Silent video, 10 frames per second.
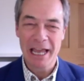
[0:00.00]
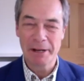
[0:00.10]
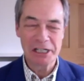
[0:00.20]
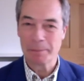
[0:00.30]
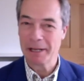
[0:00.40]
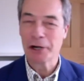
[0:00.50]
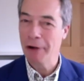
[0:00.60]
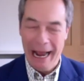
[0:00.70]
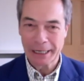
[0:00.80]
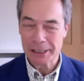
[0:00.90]
He must have been
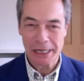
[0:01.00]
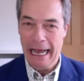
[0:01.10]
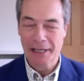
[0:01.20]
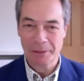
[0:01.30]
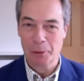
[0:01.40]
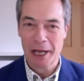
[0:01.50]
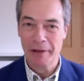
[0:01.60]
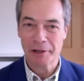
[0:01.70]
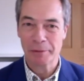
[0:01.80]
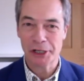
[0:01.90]
crackers to hand them all
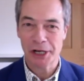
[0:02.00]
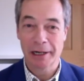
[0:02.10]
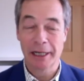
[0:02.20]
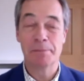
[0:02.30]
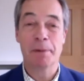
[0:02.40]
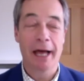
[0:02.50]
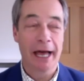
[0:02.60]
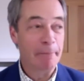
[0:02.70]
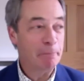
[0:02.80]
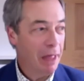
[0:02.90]
over to a journalist,
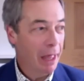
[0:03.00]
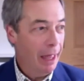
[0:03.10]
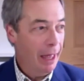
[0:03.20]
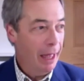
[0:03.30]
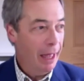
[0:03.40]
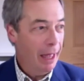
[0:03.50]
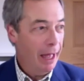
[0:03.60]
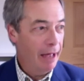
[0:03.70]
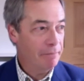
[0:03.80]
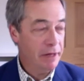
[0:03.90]
but hey.
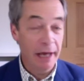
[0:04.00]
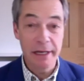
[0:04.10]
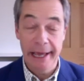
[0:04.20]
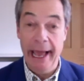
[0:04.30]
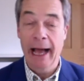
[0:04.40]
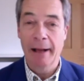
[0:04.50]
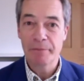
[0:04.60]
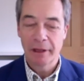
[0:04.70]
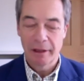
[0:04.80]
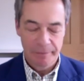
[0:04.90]
And yeah,
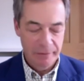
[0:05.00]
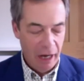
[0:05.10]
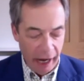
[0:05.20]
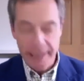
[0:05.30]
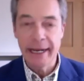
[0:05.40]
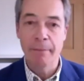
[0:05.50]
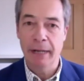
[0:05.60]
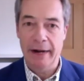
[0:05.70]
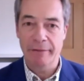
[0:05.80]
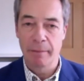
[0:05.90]
I'd come
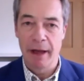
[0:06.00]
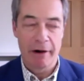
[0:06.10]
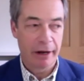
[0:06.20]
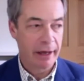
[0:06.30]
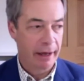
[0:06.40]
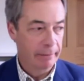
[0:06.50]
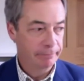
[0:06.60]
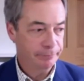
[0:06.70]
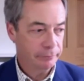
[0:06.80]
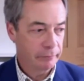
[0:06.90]
back from America.
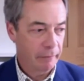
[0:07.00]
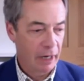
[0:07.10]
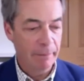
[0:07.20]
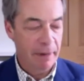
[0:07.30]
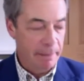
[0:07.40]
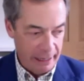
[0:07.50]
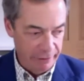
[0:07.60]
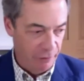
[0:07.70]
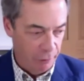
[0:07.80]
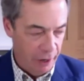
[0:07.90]
I'd been back
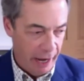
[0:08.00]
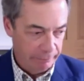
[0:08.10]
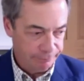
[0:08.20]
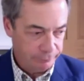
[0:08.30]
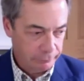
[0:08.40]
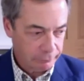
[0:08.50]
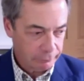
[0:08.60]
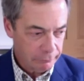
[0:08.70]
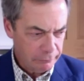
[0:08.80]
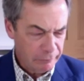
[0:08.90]
a fortnight,
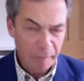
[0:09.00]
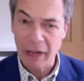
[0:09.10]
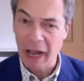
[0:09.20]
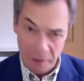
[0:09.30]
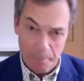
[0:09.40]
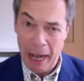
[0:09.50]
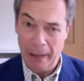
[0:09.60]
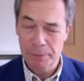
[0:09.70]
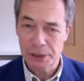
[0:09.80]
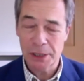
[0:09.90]
and the
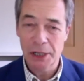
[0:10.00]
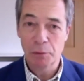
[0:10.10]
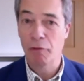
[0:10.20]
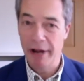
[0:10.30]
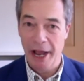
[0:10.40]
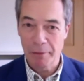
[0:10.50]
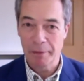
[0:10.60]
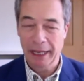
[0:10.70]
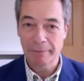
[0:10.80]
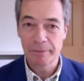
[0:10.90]
pubs were
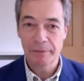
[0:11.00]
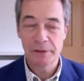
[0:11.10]
reopening.